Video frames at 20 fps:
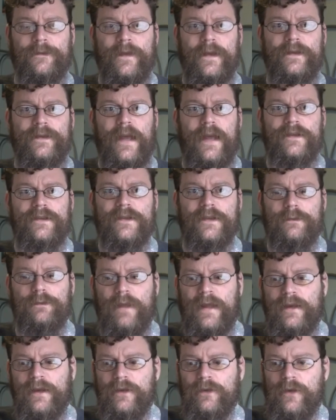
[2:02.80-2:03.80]
fantastic
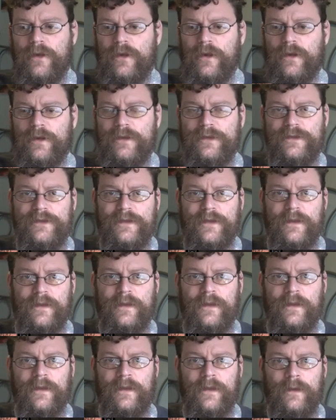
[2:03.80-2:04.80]
black and gray artist.
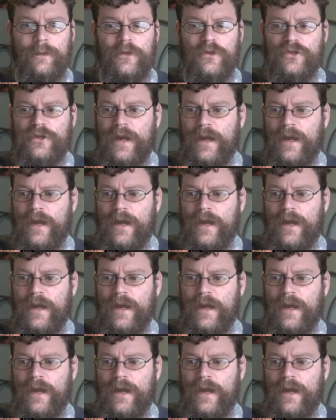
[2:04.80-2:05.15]
The image